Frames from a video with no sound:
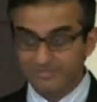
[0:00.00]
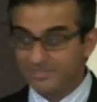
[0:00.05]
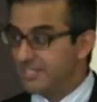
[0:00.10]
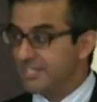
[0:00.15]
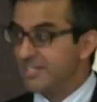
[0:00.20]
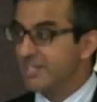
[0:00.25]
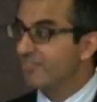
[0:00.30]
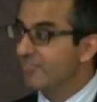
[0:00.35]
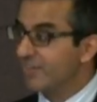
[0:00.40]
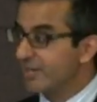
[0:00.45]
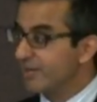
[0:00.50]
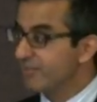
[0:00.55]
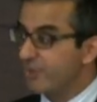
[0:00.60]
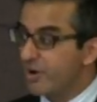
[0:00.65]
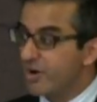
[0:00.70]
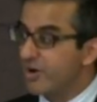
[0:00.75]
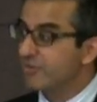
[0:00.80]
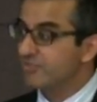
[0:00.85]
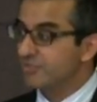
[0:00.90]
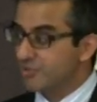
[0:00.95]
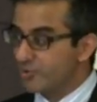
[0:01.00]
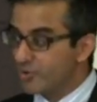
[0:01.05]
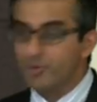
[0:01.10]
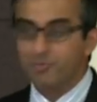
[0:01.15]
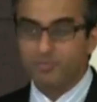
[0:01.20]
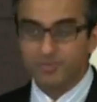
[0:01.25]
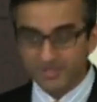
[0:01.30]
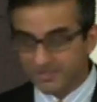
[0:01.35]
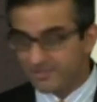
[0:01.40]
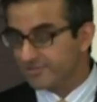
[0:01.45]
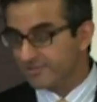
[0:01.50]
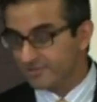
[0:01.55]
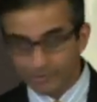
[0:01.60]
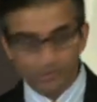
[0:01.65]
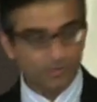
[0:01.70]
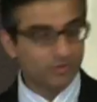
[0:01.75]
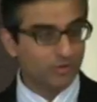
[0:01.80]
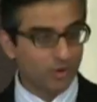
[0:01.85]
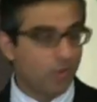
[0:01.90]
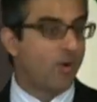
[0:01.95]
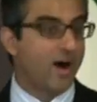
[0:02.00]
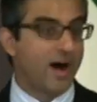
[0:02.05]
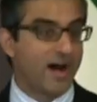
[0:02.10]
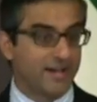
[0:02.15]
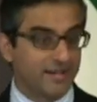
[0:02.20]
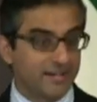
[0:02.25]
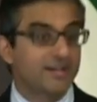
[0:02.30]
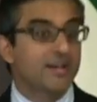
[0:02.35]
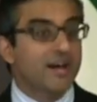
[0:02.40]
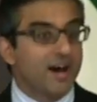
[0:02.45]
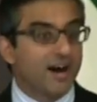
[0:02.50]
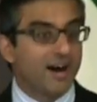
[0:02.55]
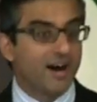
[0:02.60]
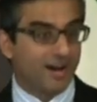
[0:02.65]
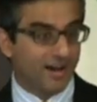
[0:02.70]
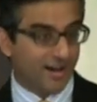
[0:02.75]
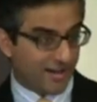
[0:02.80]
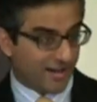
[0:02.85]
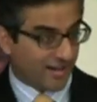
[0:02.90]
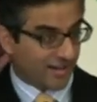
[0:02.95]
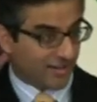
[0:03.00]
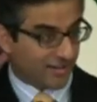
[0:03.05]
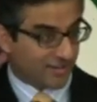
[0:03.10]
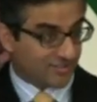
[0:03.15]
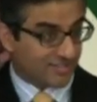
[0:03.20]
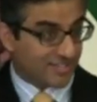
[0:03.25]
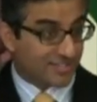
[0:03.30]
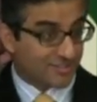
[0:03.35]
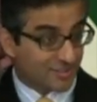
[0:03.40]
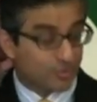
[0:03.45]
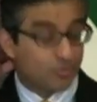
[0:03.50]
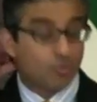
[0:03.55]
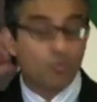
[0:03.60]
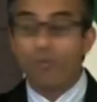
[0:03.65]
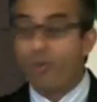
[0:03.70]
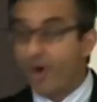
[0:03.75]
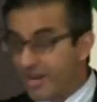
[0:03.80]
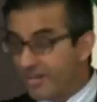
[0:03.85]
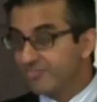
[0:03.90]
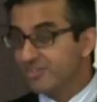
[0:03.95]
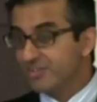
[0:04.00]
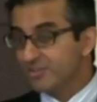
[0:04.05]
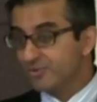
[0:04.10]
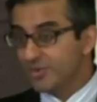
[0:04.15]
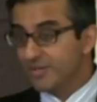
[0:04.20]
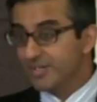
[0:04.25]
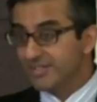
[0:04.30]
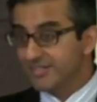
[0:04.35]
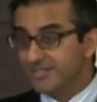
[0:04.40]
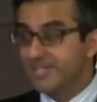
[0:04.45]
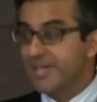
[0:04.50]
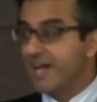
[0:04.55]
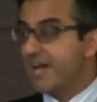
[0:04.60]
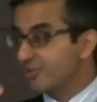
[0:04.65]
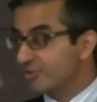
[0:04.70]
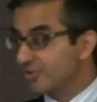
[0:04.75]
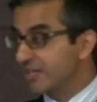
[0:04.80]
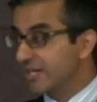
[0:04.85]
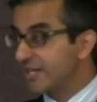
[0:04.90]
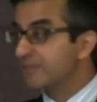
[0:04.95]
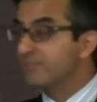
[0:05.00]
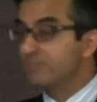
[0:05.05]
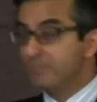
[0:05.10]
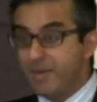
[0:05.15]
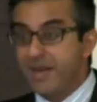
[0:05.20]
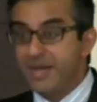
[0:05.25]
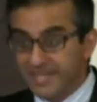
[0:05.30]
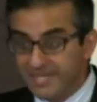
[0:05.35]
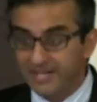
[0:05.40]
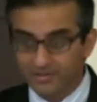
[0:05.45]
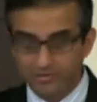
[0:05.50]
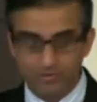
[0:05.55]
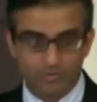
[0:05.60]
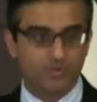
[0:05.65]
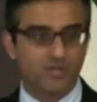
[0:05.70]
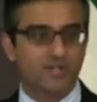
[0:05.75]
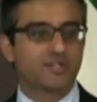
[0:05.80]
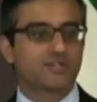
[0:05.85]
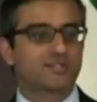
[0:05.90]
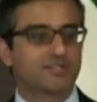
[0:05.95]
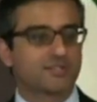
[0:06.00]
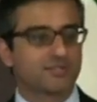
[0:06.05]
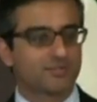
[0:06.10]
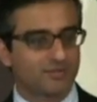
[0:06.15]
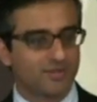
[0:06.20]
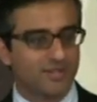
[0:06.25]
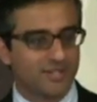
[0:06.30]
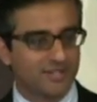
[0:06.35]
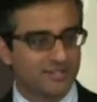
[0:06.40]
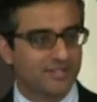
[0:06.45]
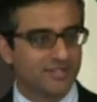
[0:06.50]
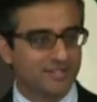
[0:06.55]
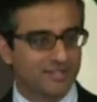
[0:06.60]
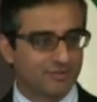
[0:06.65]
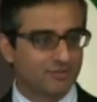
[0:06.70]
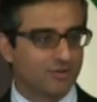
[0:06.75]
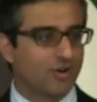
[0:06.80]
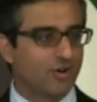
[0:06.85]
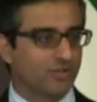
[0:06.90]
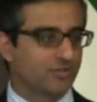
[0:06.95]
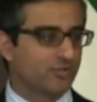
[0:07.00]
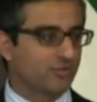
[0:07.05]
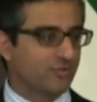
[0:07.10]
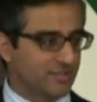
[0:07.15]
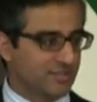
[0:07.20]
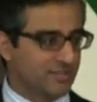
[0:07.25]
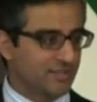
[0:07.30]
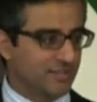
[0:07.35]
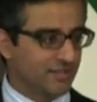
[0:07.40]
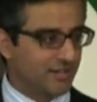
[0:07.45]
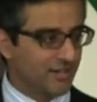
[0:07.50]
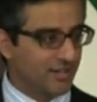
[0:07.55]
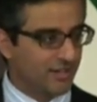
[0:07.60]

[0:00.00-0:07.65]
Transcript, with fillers: significant part of his corpus, you'll know why. Because uh, that's just one of his works. He actually has many other works, right, that he's also written.